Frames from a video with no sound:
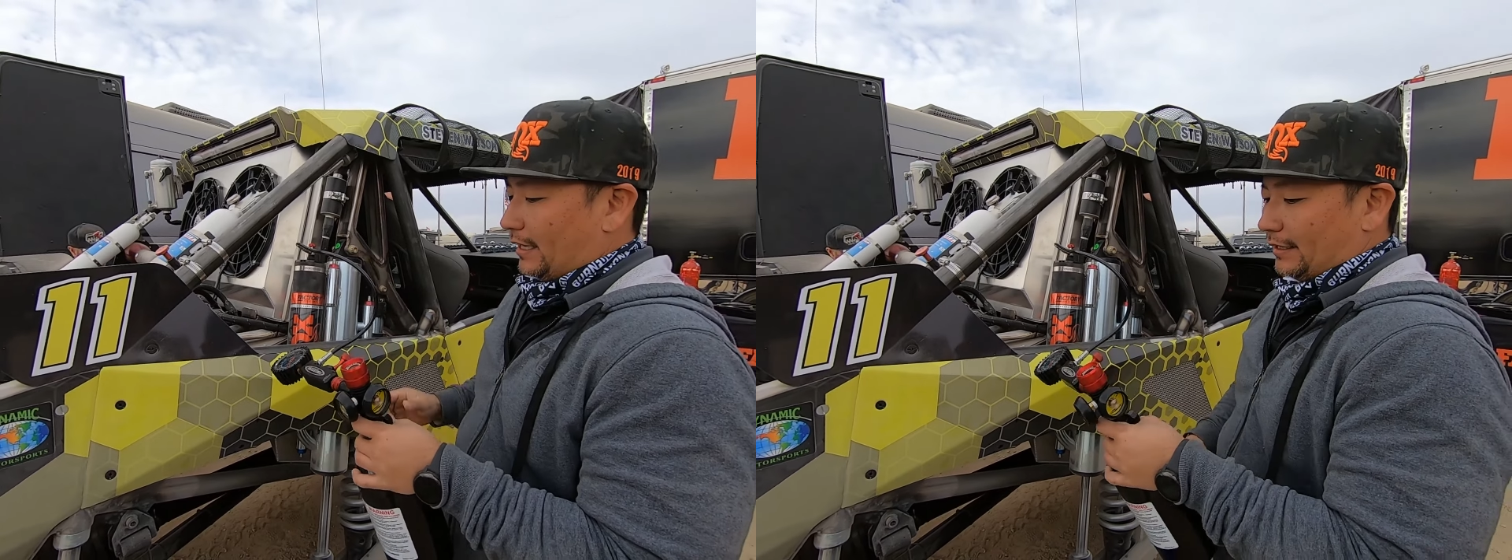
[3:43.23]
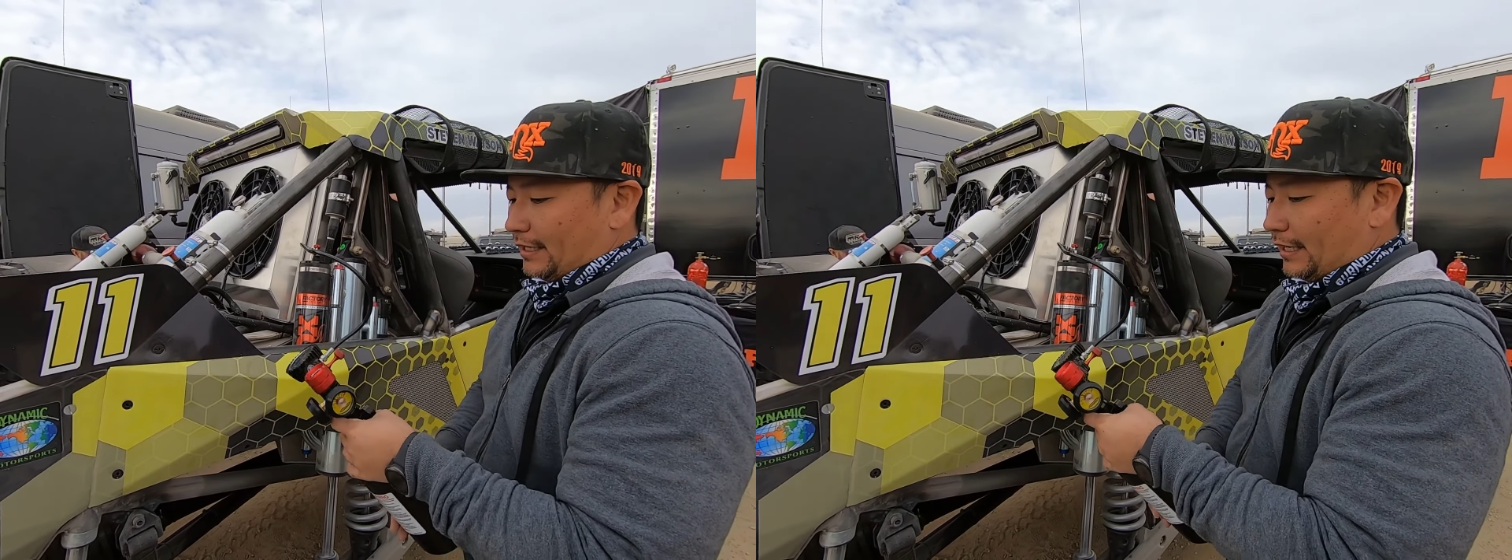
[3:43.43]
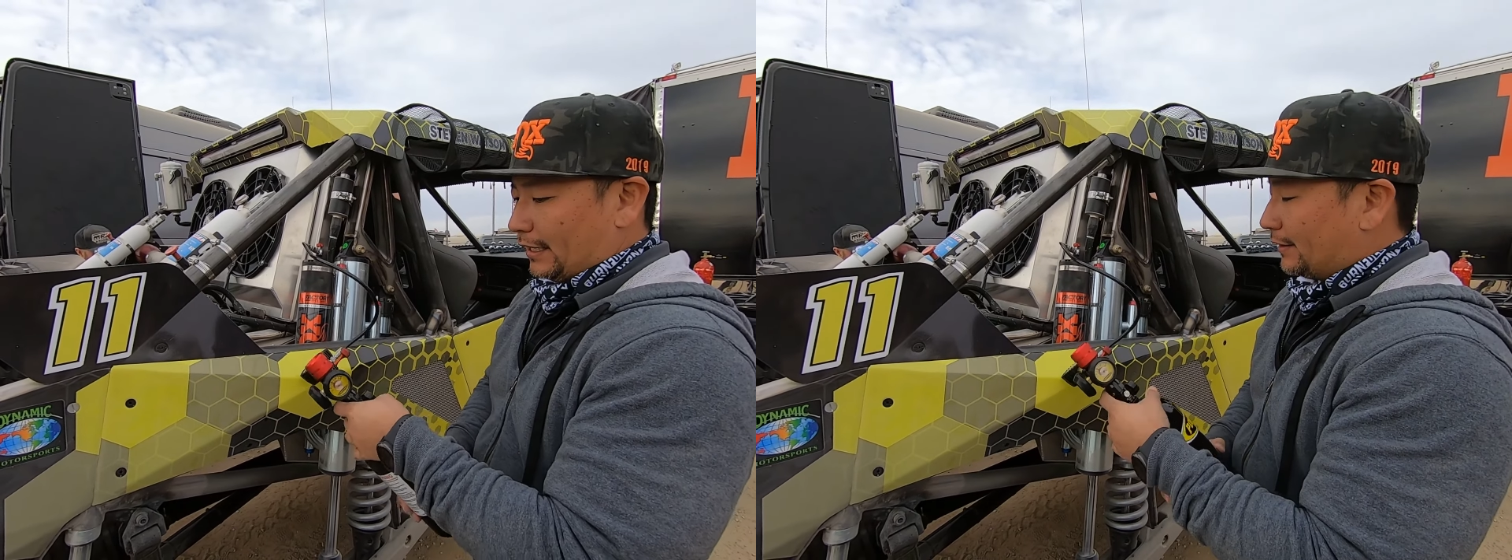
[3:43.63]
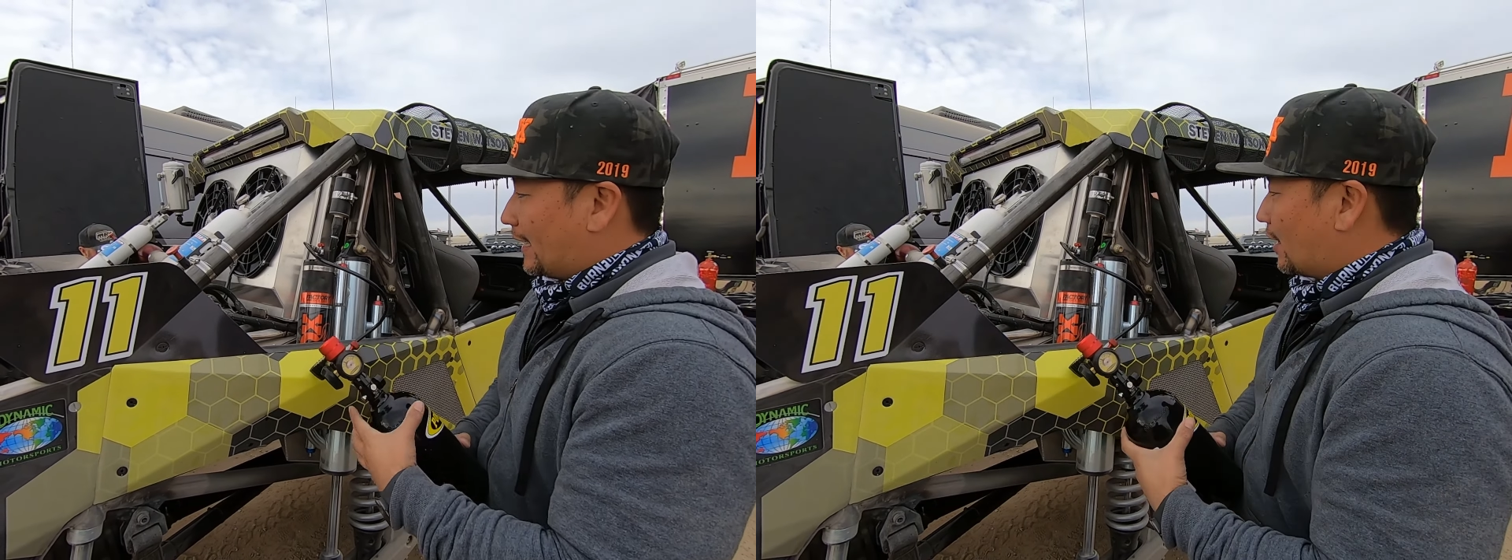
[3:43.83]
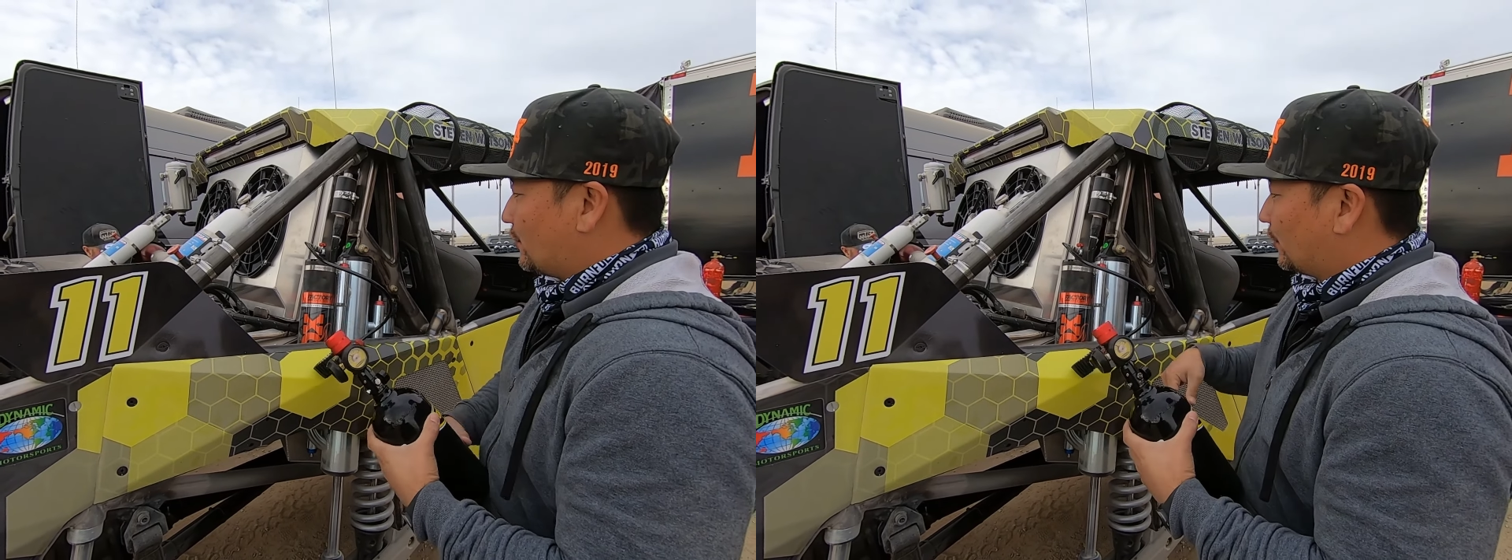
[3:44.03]
And then
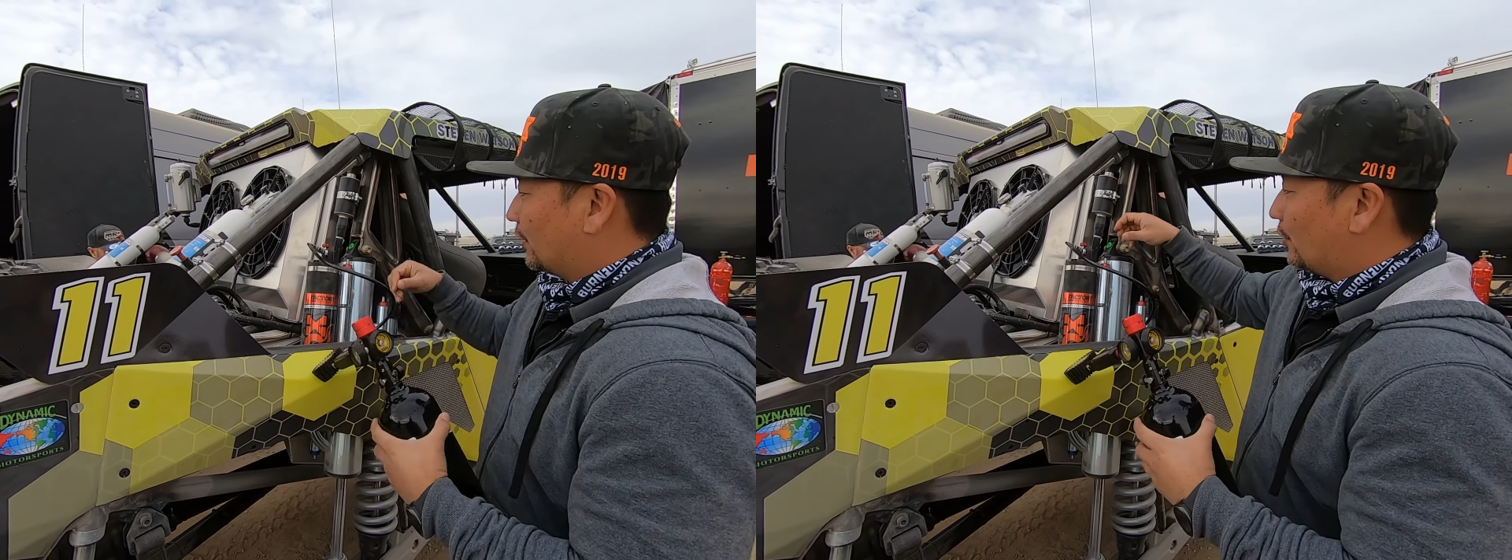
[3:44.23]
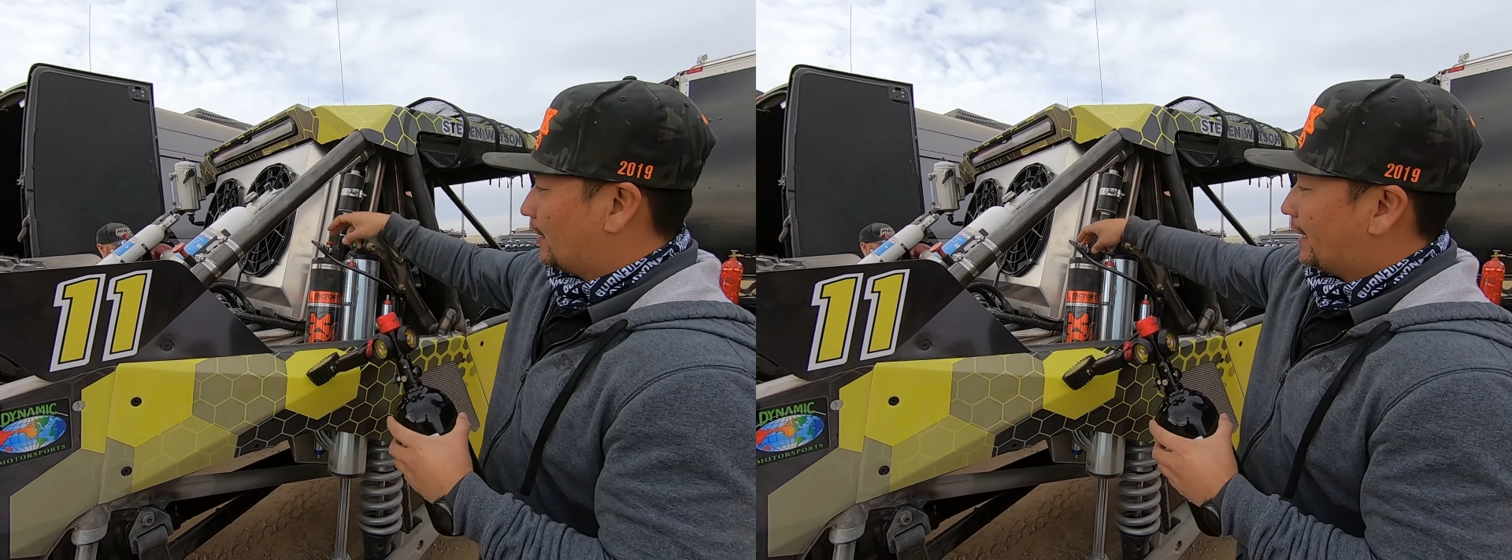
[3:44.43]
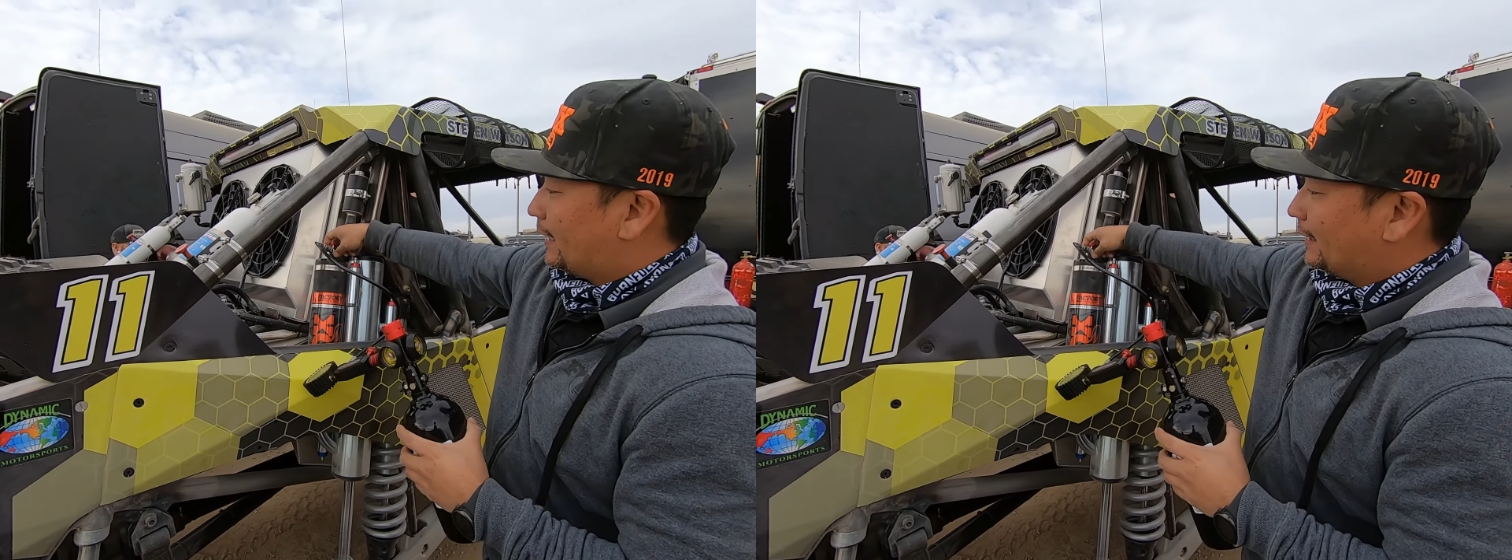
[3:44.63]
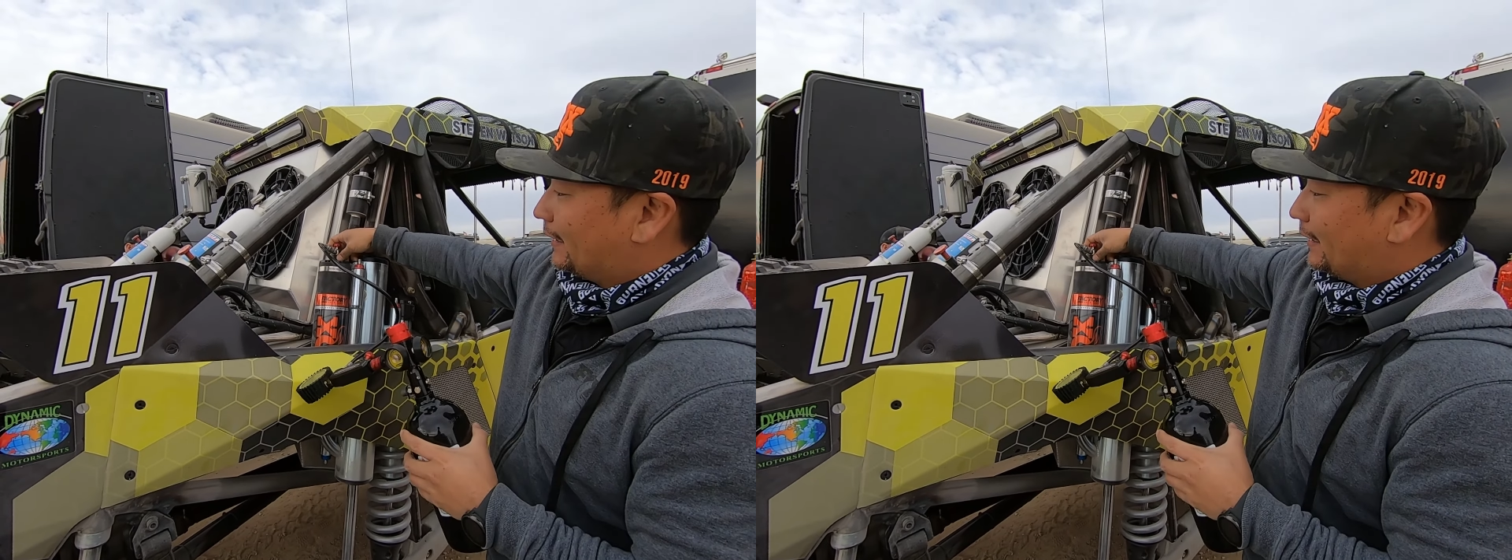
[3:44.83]
now you can go ahead